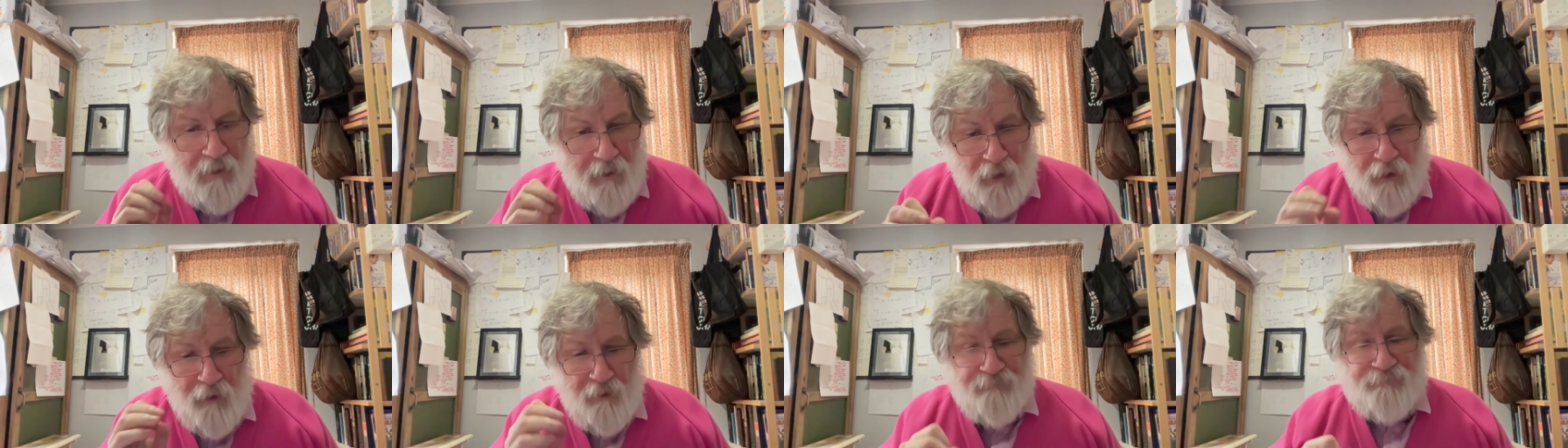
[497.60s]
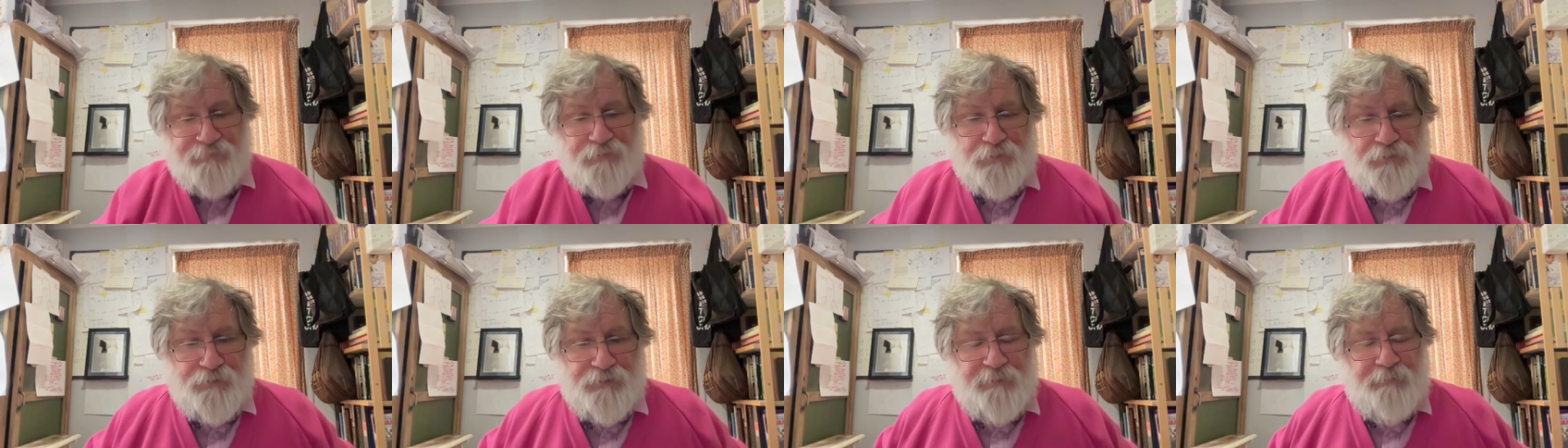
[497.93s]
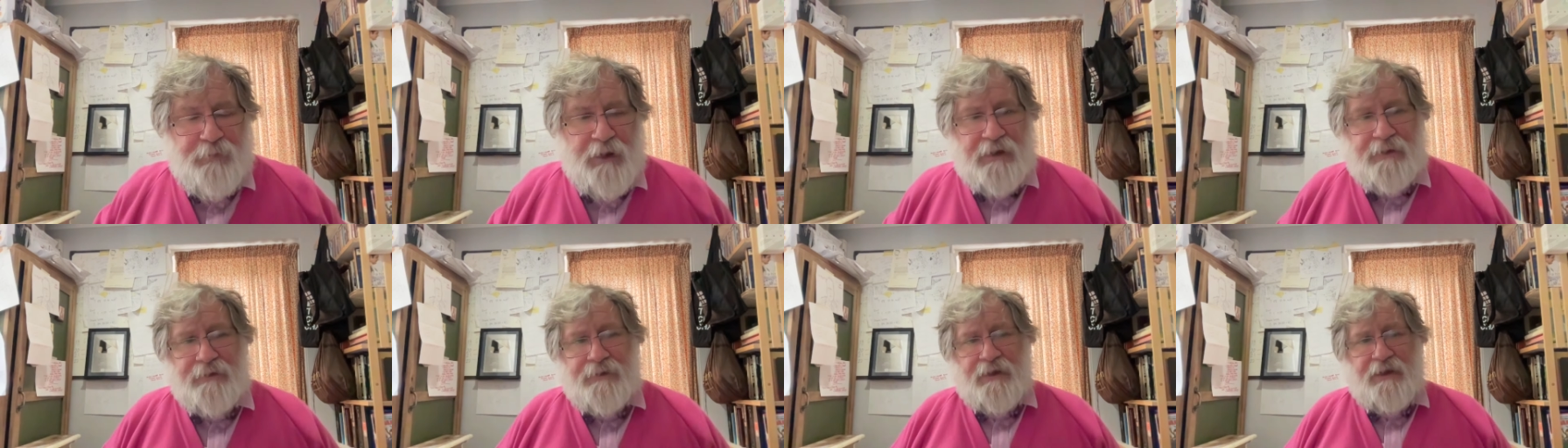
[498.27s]
Overall, the
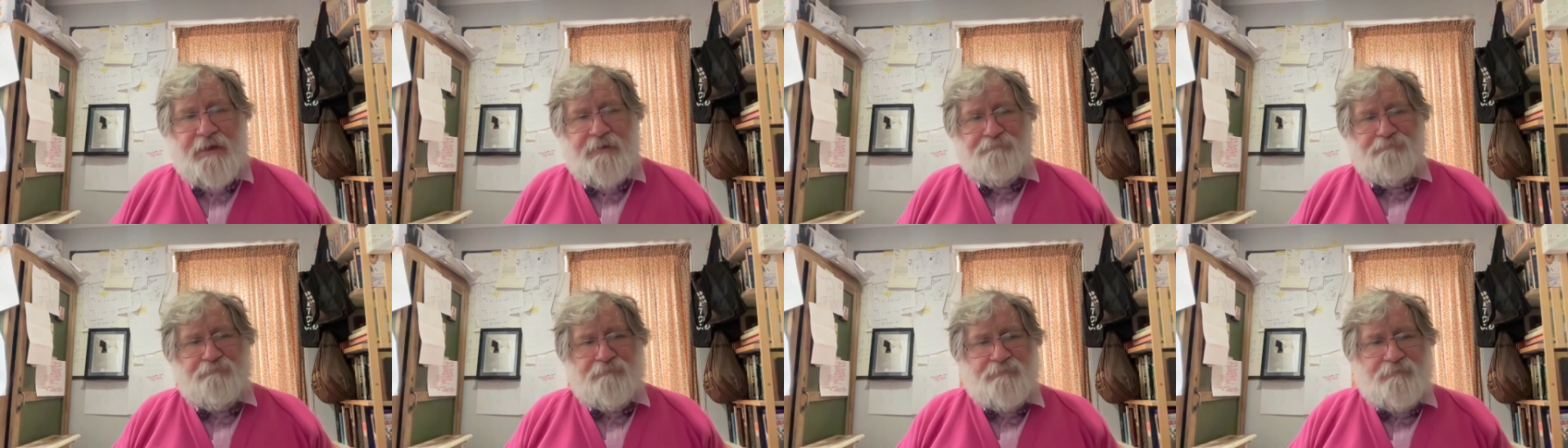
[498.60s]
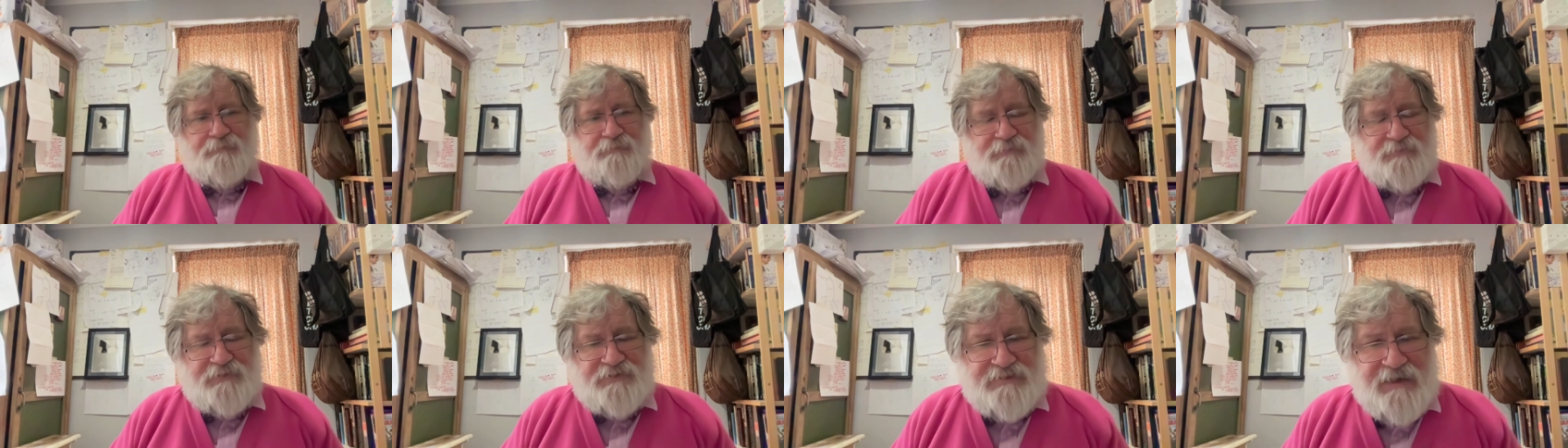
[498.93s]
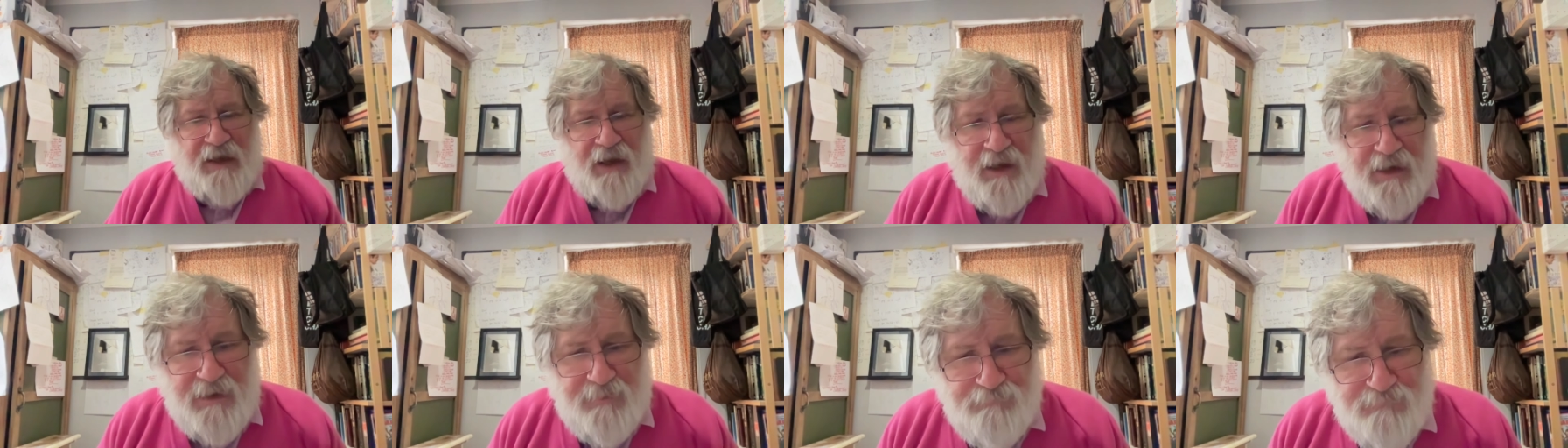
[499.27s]
Byline
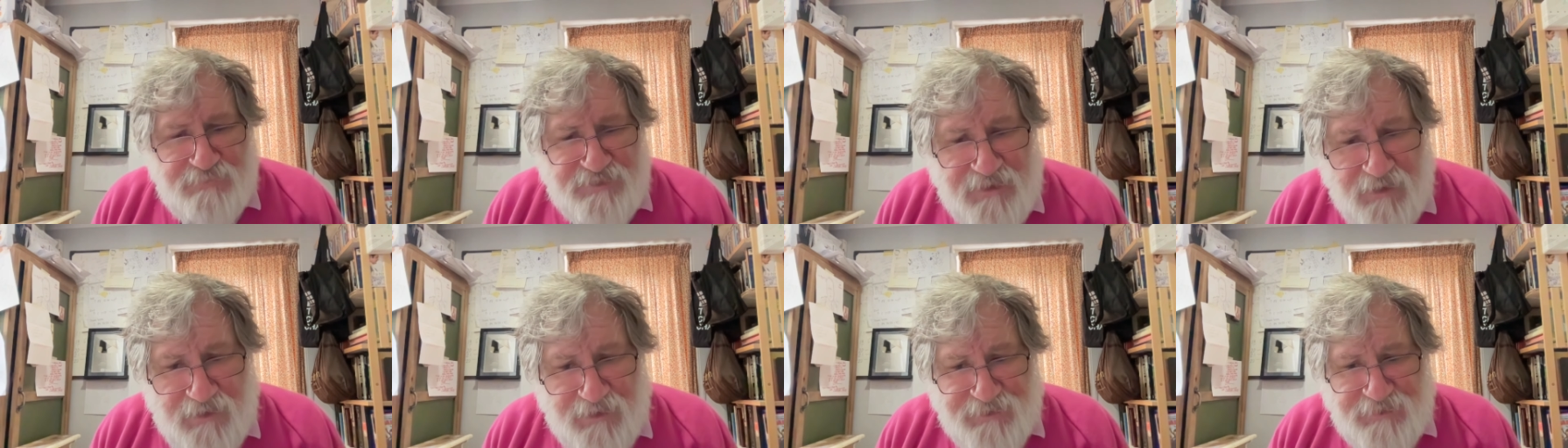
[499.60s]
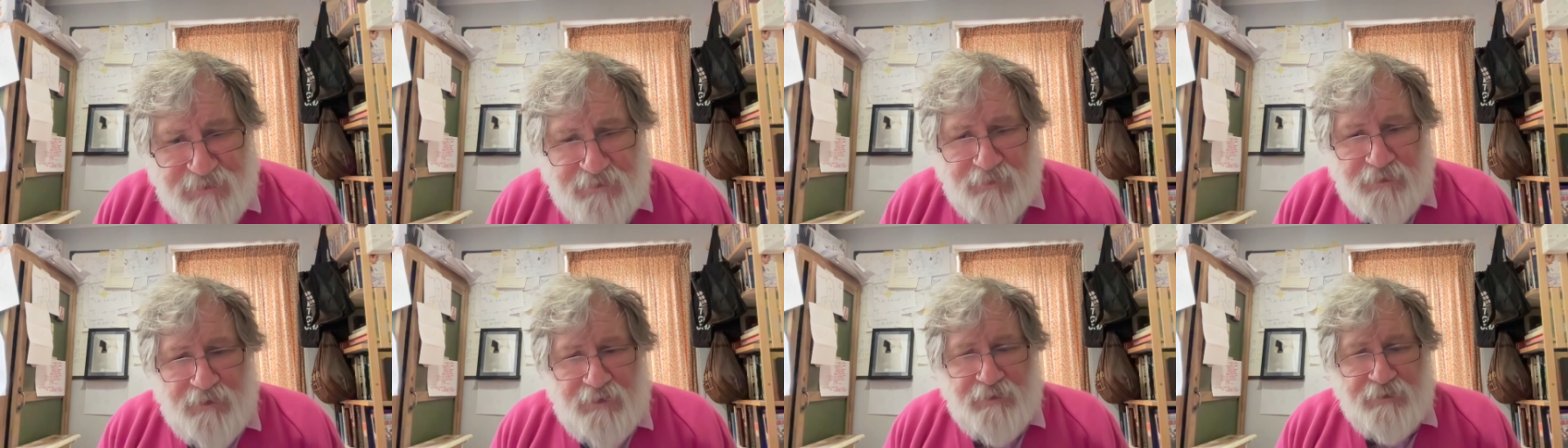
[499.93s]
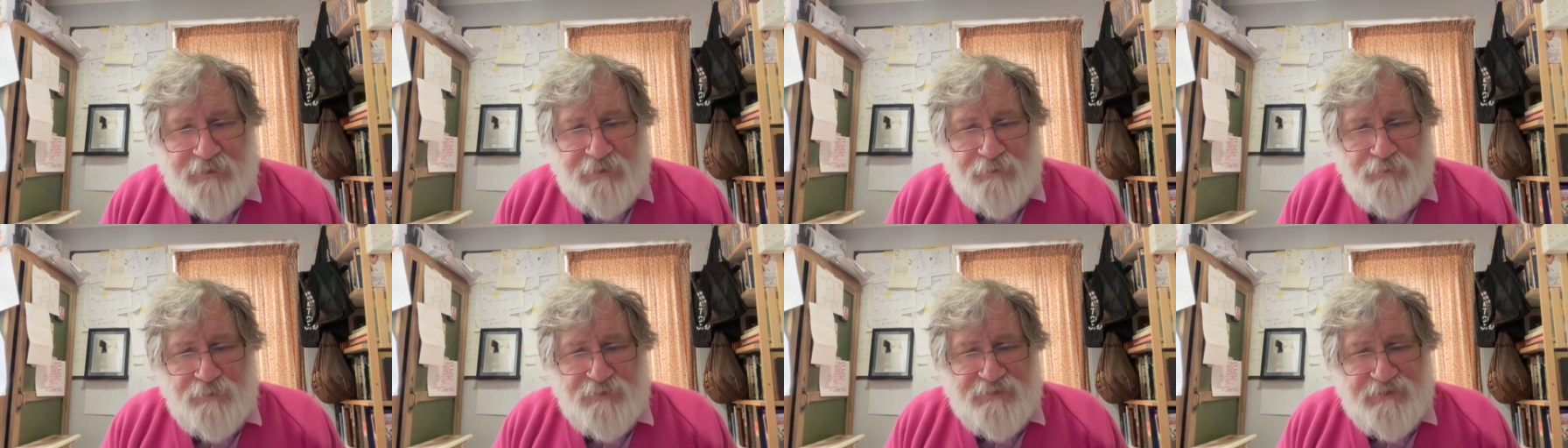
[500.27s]
Times article
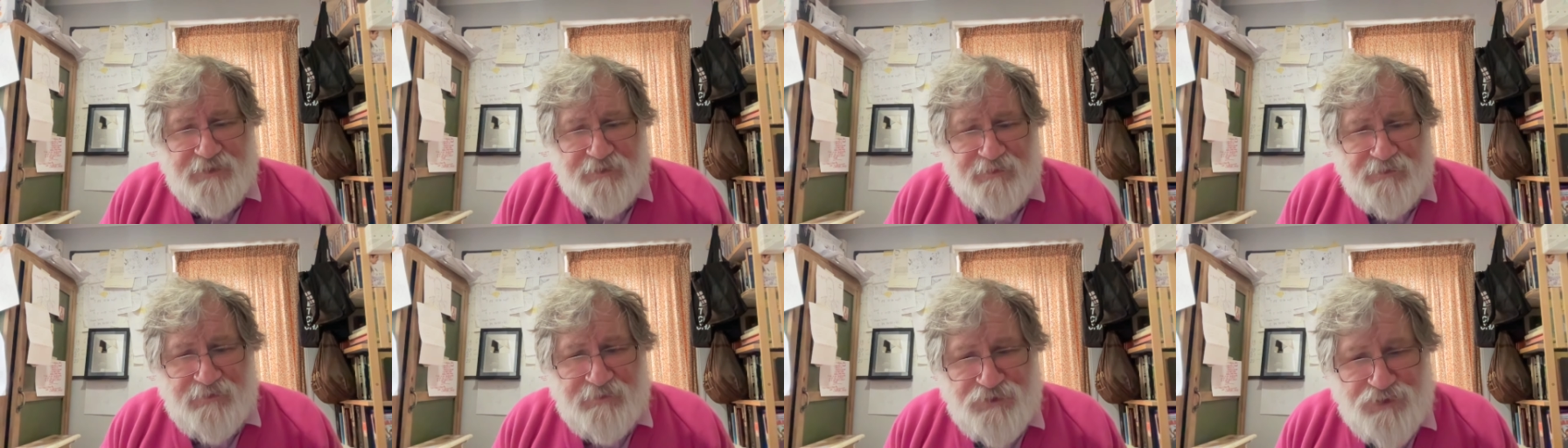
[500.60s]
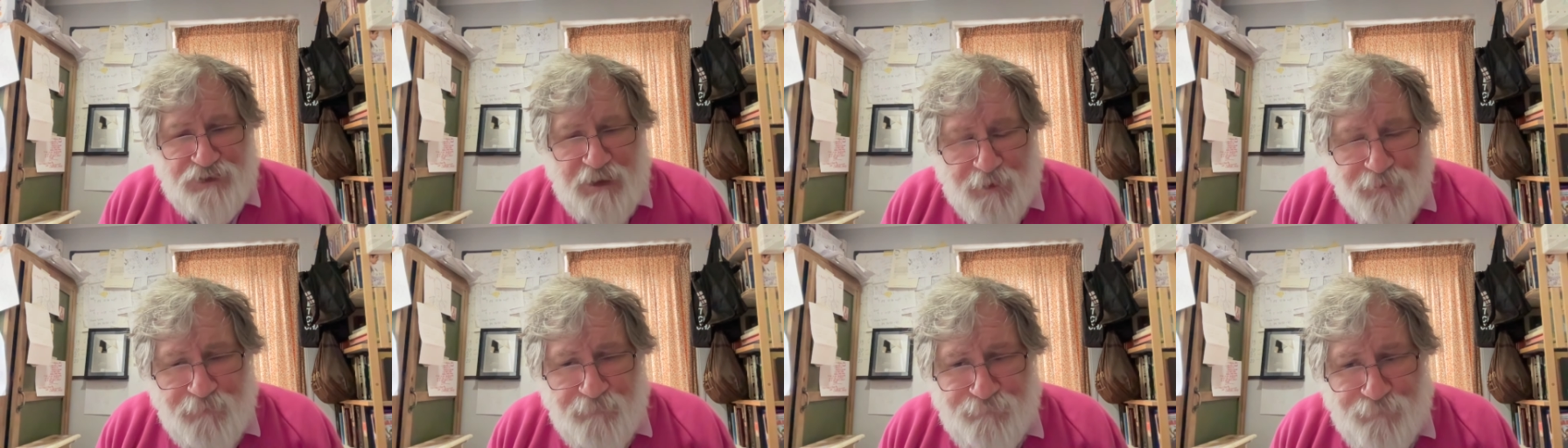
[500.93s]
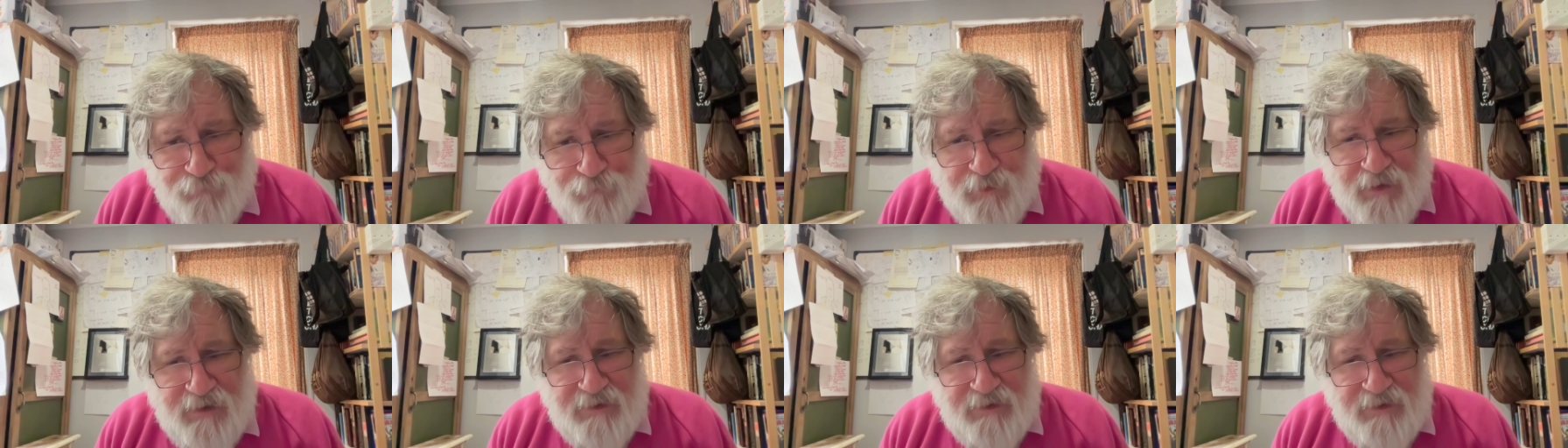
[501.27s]
argues that the Channel 4